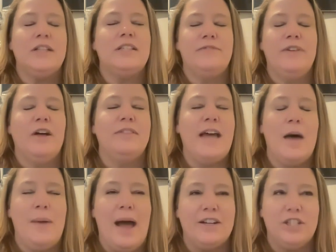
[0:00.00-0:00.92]
just felt
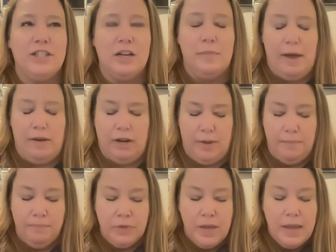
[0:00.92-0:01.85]
that passionate about it.
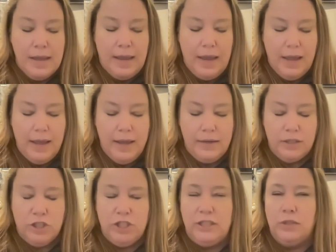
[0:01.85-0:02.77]

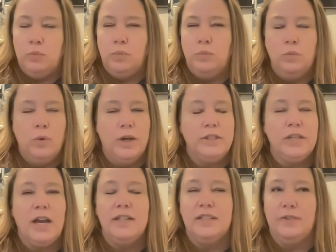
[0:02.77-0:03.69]
And she's won
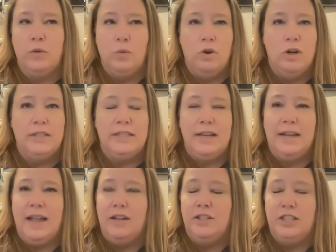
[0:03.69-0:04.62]
tons of awards.
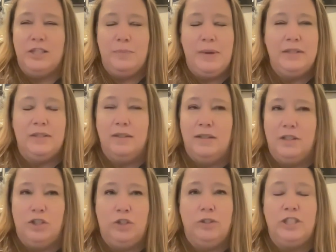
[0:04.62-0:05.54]
Again, she's basically
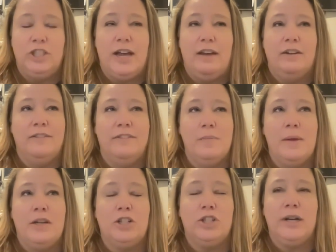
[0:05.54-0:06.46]
the Julia Child of the
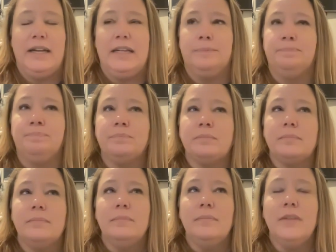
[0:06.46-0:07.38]
Mediterranean.
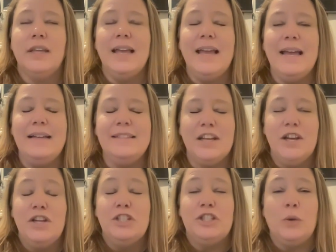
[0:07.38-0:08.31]
And
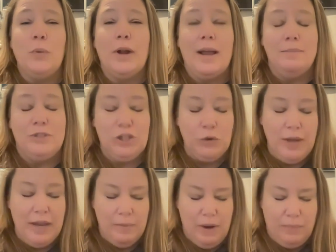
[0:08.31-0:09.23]
so what I'm
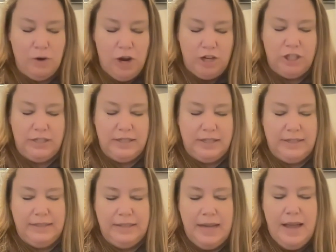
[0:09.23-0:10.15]
doing, my project
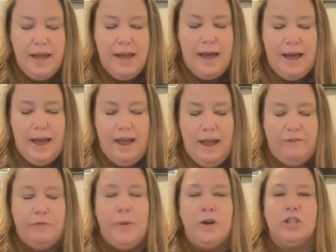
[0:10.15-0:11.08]
is,
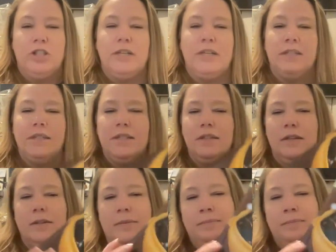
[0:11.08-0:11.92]
I've purchased